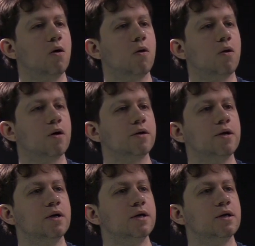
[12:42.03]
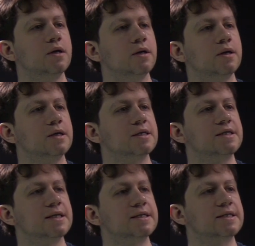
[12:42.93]
on
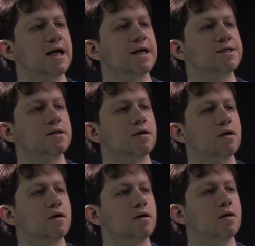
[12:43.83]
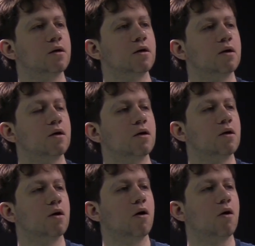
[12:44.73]
the set
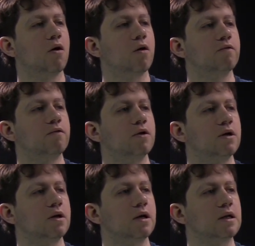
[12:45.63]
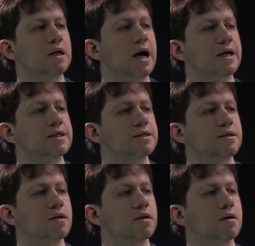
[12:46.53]
of lines.
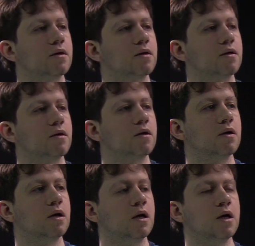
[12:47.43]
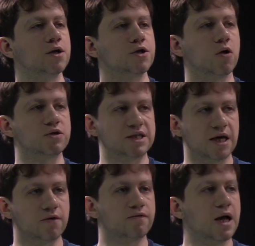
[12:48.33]
So the
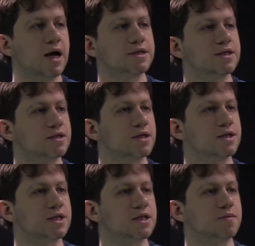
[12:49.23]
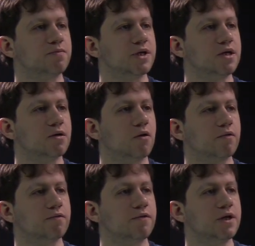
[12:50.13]
set of lines is a P
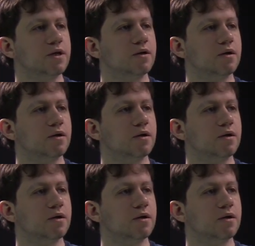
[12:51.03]
of V